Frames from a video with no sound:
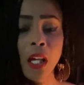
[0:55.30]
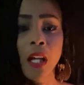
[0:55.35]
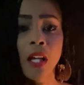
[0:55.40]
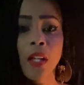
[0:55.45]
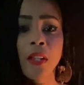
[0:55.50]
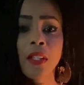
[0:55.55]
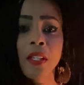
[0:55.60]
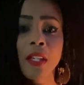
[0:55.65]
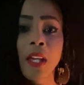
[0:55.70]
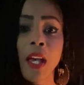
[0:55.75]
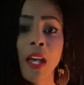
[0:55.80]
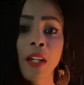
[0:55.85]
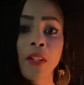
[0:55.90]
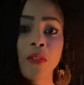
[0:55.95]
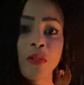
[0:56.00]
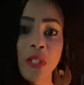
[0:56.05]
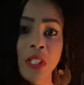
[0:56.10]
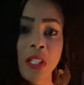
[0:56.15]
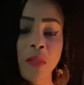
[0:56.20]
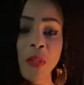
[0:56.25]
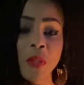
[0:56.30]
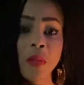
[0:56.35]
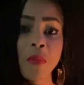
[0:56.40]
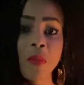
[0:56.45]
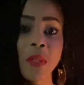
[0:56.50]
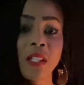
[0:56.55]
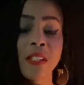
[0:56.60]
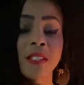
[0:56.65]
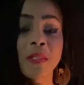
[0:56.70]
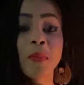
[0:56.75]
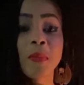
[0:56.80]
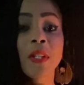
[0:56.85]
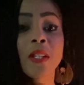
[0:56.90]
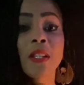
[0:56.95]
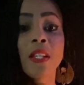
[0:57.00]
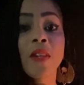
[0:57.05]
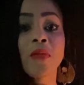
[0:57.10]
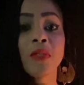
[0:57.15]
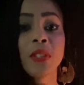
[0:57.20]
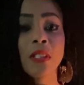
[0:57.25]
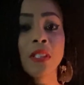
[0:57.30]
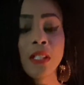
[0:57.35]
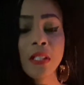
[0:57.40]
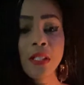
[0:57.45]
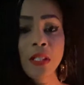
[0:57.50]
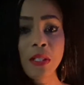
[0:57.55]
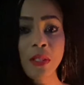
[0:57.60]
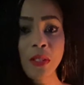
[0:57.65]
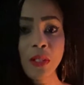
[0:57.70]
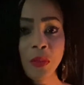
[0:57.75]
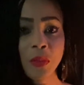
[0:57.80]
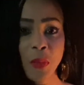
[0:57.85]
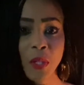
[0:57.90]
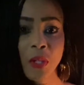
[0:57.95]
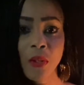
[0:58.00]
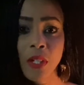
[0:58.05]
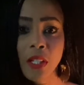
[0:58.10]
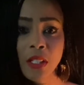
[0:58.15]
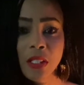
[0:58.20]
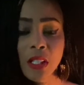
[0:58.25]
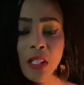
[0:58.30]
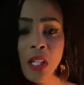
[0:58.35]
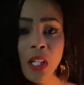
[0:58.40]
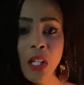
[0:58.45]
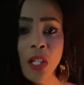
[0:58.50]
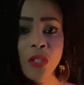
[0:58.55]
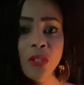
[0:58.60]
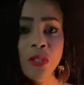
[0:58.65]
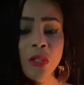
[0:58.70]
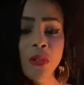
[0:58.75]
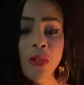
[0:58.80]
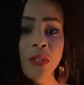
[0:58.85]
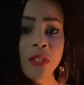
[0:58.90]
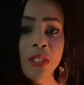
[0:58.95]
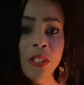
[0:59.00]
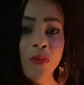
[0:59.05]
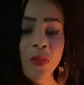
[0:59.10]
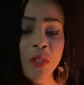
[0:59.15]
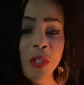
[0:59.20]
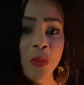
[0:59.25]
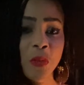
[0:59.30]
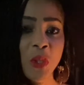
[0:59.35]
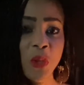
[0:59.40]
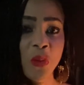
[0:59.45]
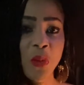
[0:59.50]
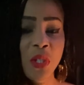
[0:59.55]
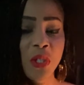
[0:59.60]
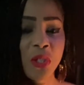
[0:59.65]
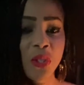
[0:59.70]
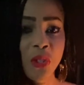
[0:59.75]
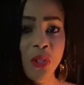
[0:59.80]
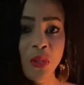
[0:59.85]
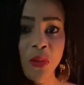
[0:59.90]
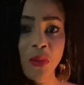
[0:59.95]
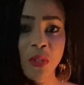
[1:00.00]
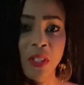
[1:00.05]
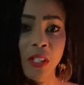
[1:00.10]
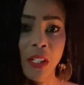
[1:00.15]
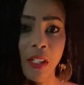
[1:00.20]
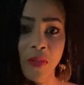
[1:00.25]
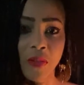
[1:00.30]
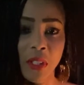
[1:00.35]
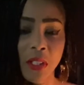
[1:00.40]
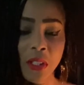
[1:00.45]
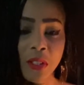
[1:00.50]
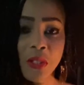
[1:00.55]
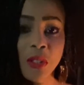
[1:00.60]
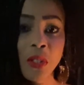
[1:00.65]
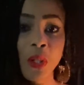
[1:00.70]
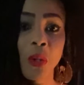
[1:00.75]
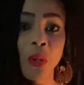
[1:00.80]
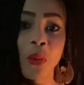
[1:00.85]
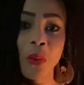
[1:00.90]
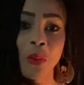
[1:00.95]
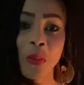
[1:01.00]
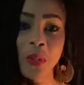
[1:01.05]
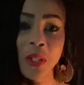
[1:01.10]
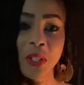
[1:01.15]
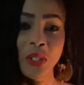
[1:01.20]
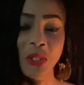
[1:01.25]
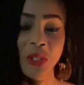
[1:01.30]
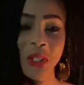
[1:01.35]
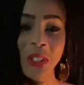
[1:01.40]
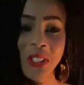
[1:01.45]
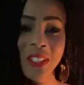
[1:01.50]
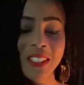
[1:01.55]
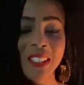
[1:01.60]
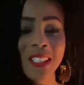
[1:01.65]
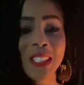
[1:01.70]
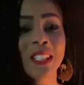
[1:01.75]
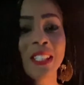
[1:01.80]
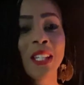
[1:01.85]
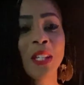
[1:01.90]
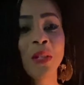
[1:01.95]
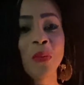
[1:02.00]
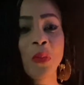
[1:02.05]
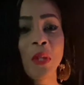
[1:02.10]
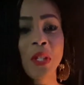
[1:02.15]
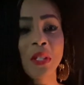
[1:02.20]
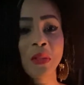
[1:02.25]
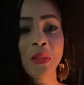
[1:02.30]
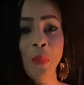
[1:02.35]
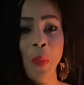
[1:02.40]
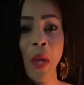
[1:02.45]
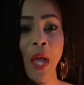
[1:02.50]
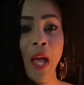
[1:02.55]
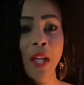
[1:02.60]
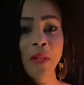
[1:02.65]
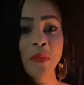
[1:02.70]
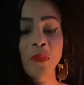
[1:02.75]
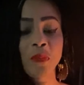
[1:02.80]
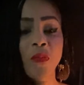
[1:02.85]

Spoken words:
The Cacodemon means malevolent spirit. So the difference between the two is obvious. One is good and one is bad.